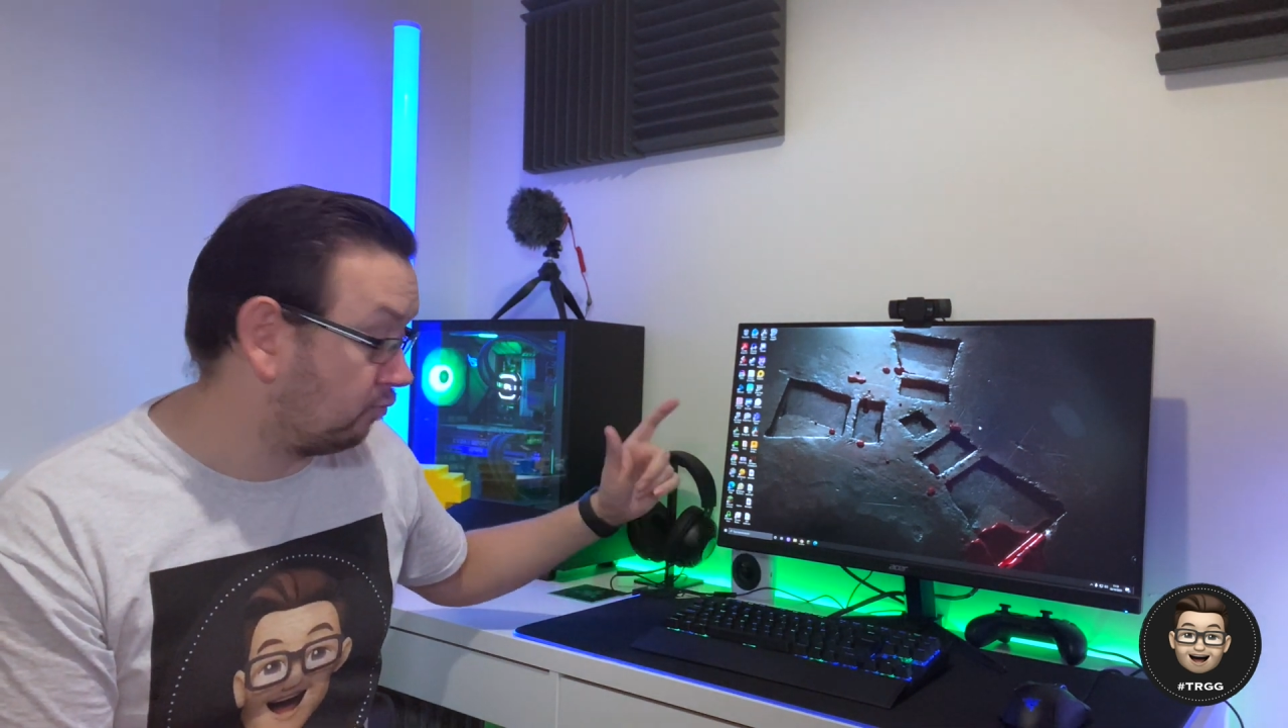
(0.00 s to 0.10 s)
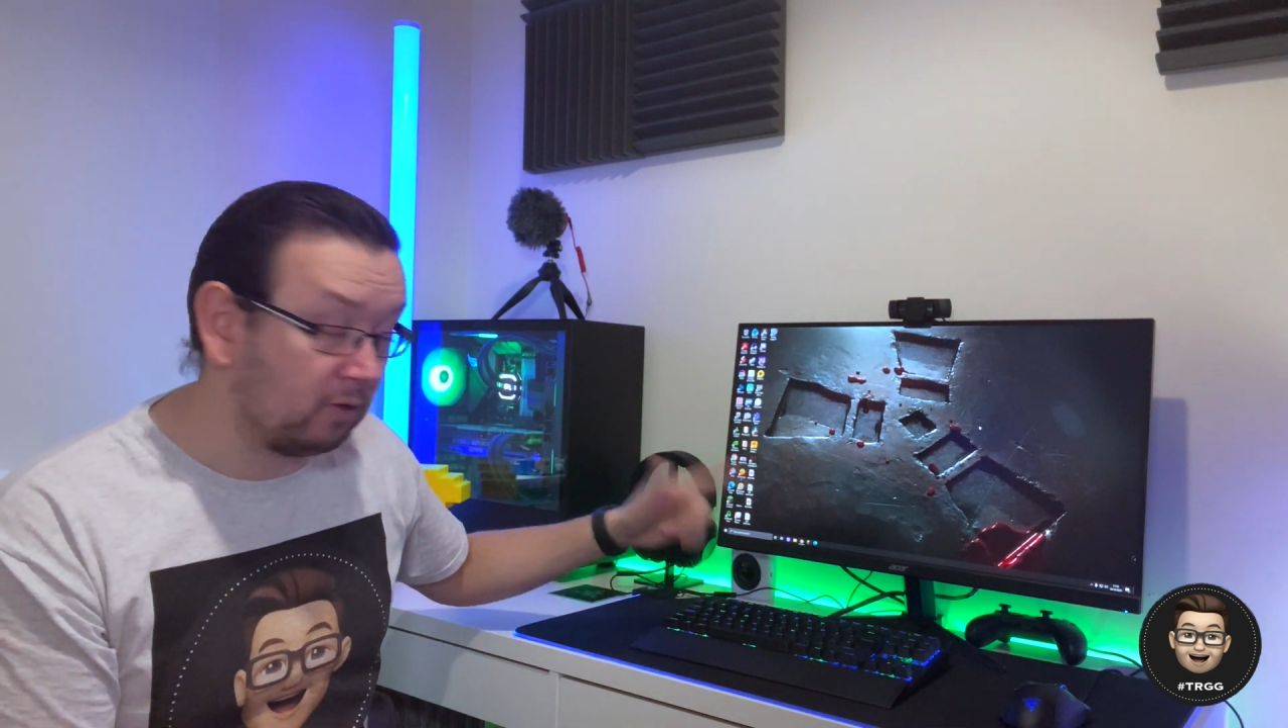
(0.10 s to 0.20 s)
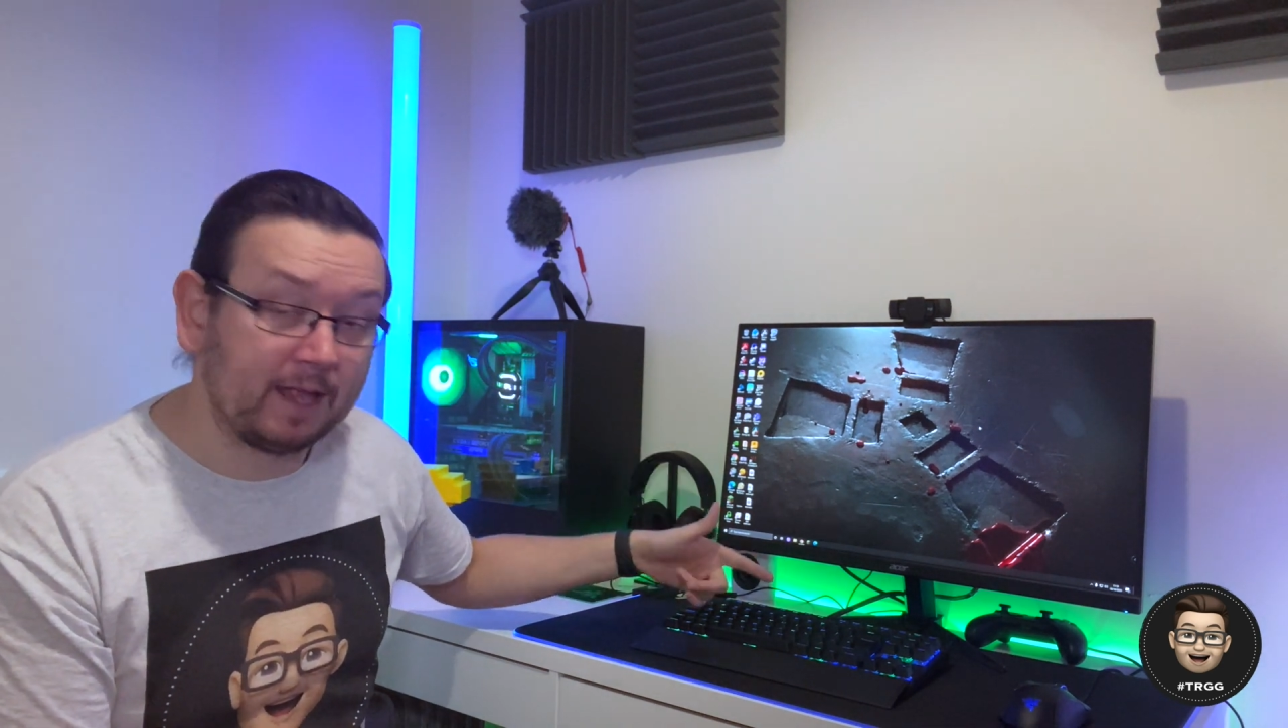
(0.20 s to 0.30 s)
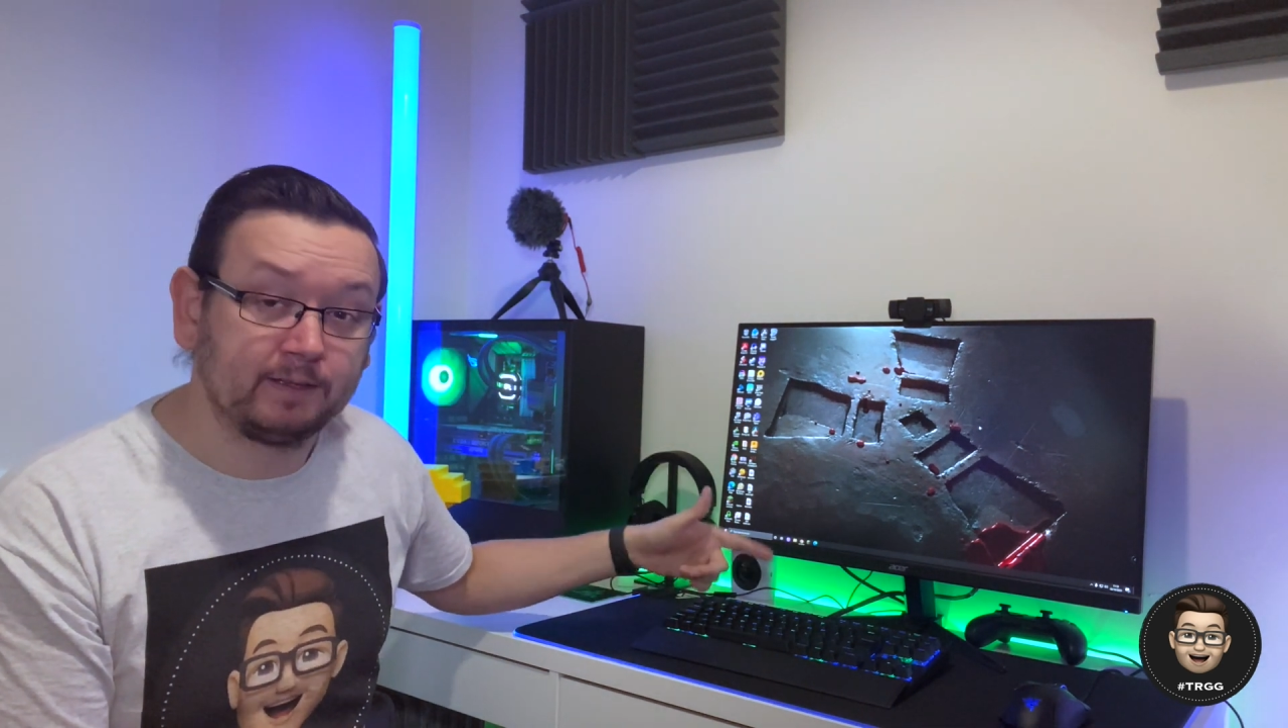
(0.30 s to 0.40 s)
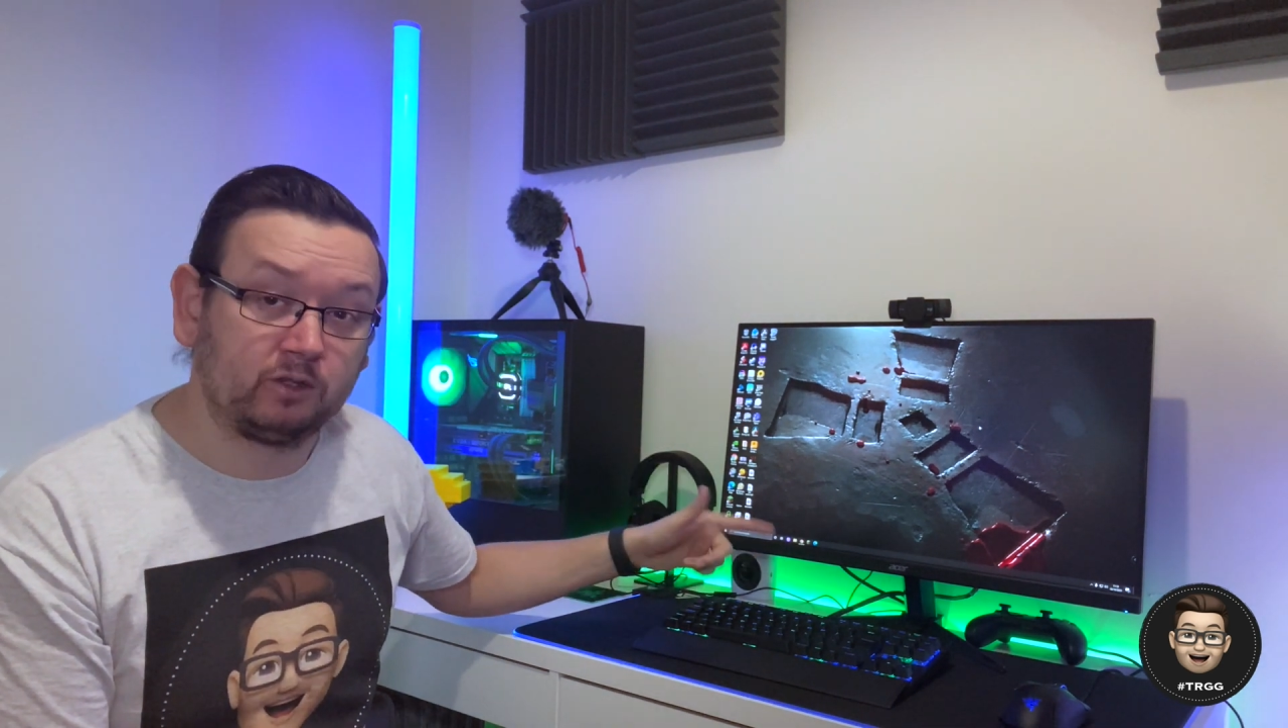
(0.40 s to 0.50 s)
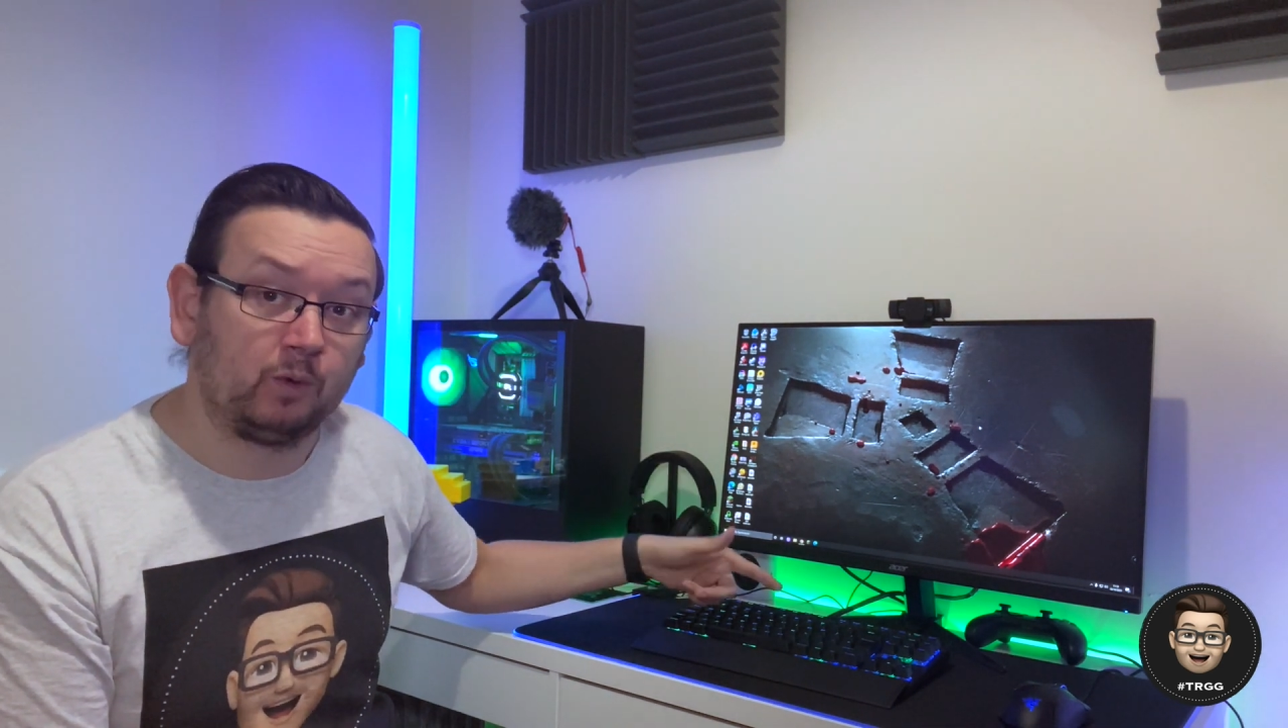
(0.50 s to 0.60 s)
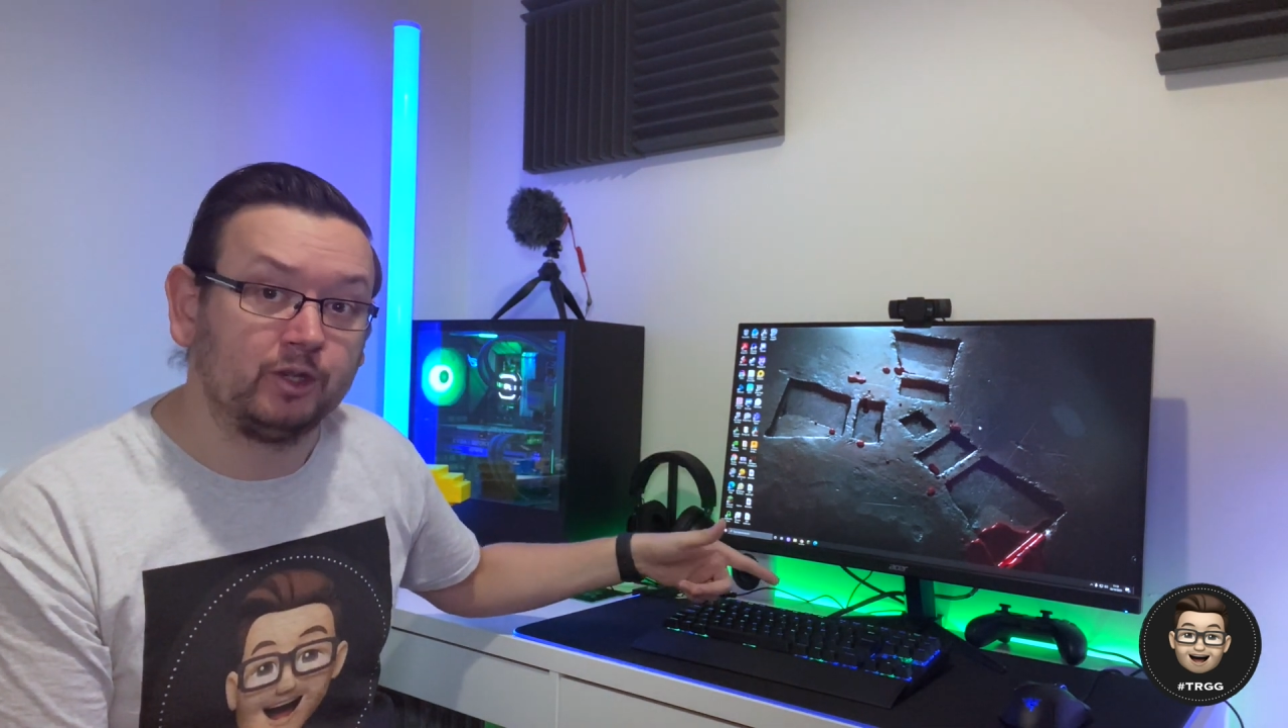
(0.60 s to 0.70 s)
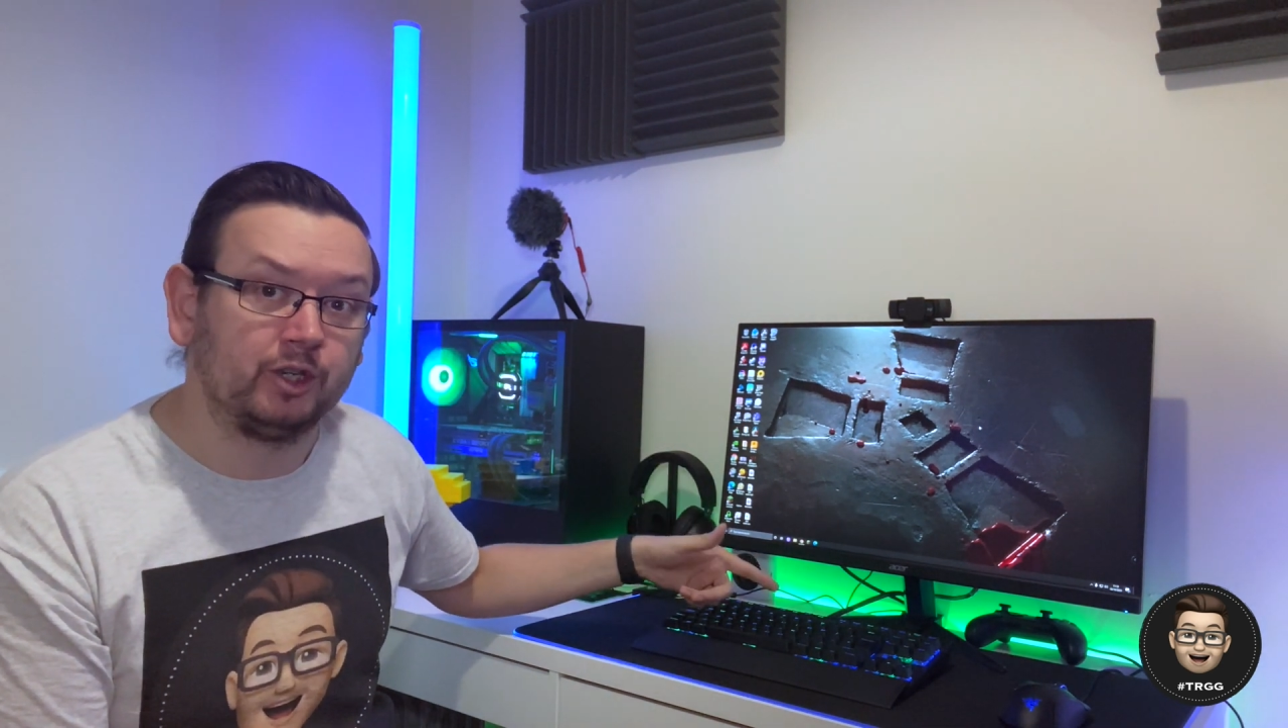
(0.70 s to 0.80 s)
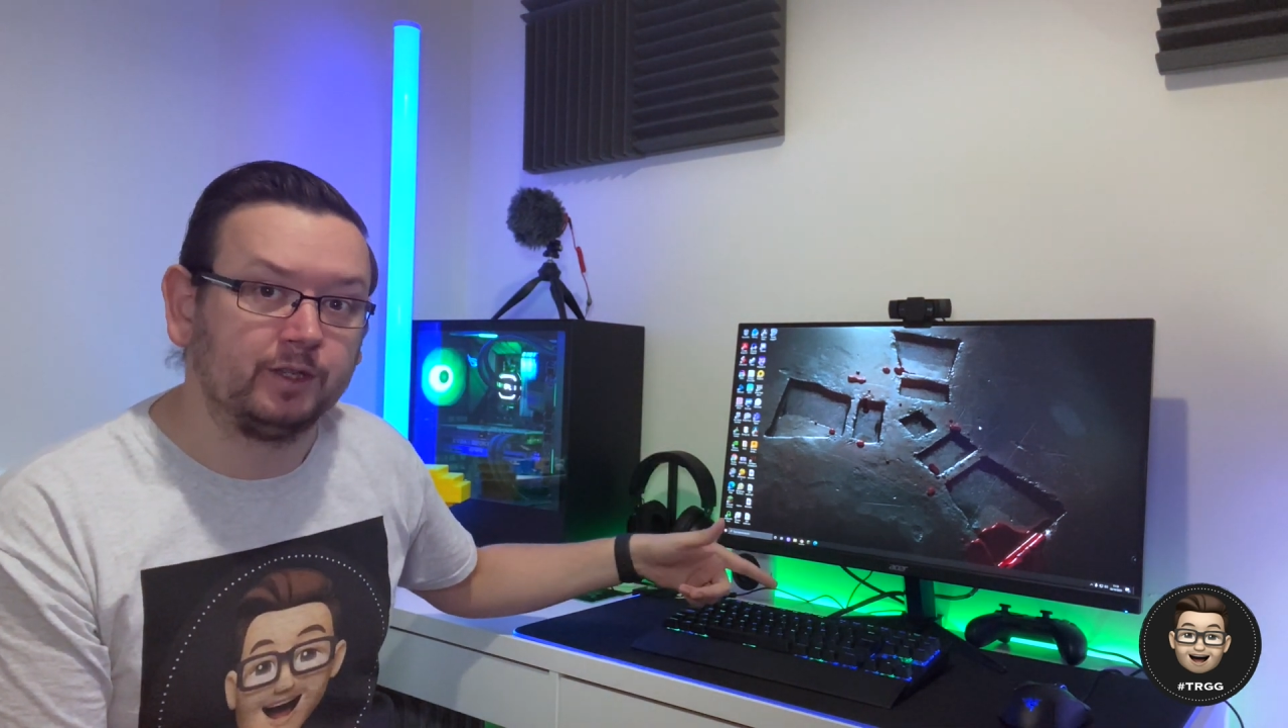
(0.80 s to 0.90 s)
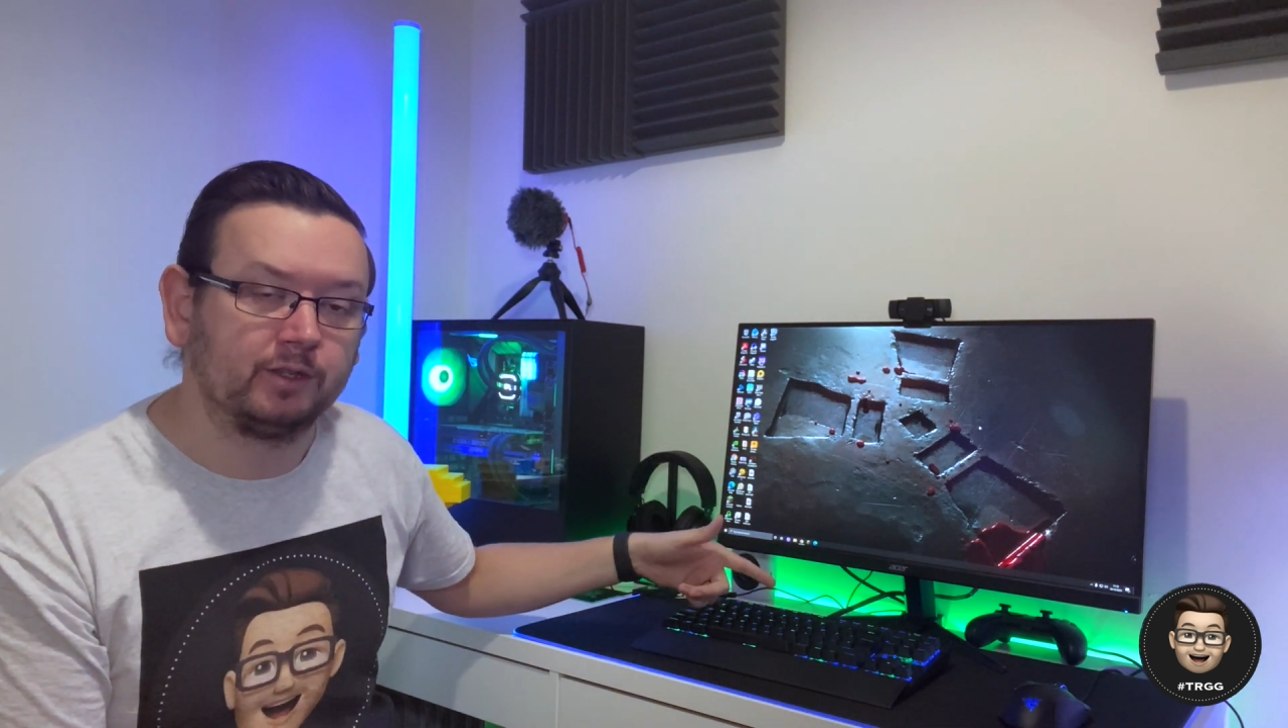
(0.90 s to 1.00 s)
red
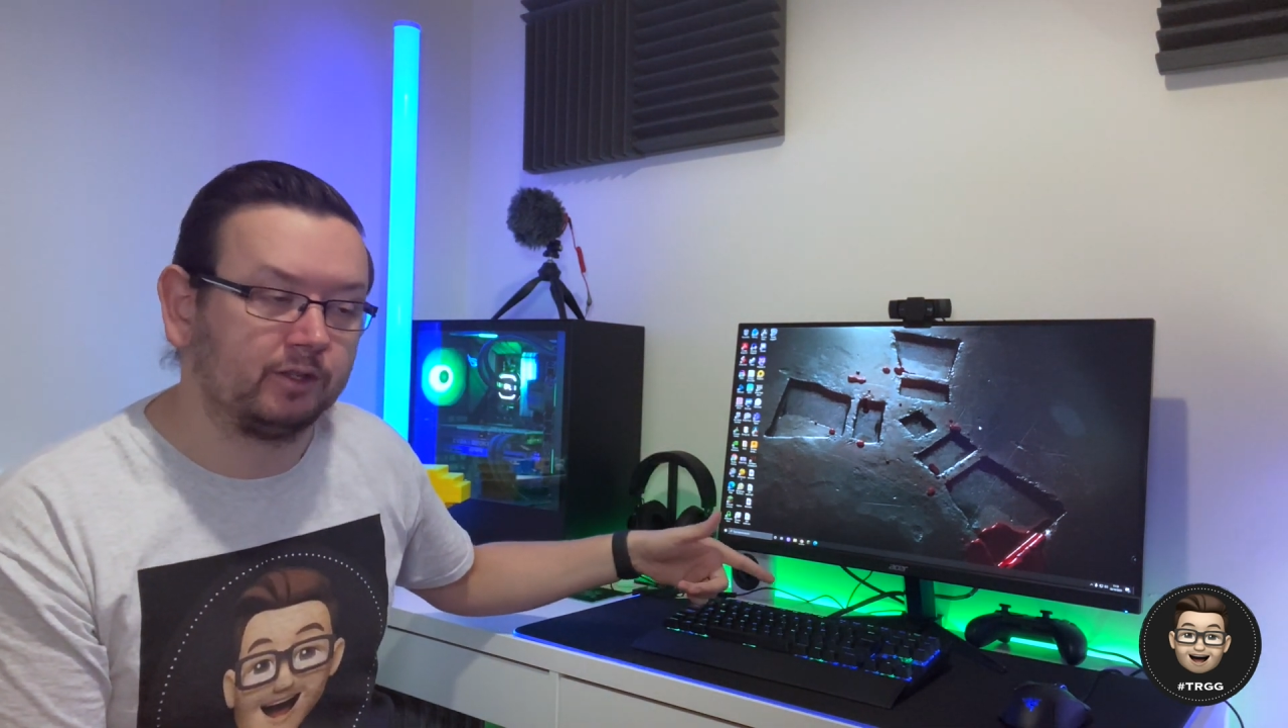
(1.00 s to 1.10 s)
switches.